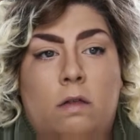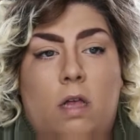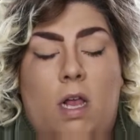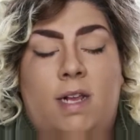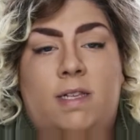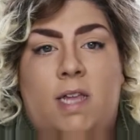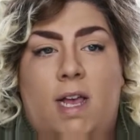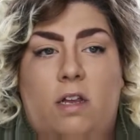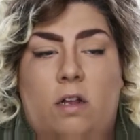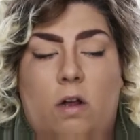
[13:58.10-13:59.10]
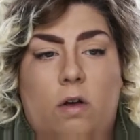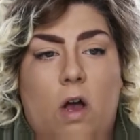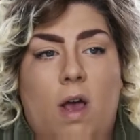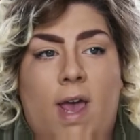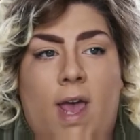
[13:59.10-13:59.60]
He said, you know,
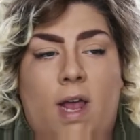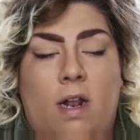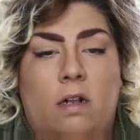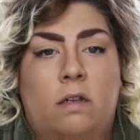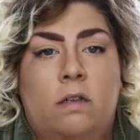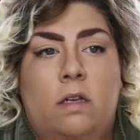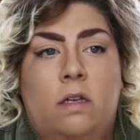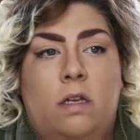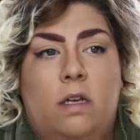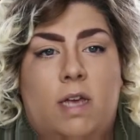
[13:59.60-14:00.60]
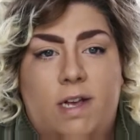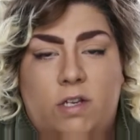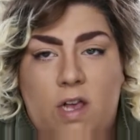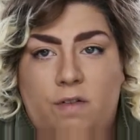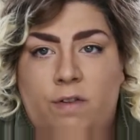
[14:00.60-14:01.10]
go ahead and get
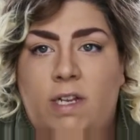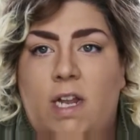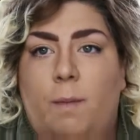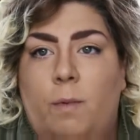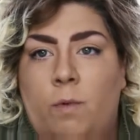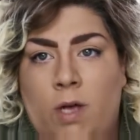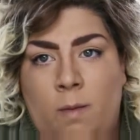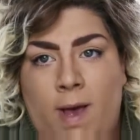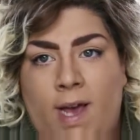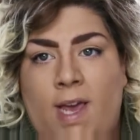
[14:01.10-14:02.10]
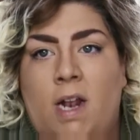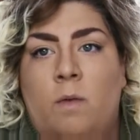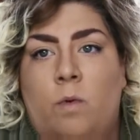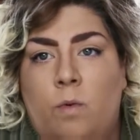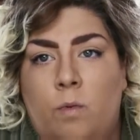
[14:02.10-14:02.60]
yourself cleaned up, and we'll come back in and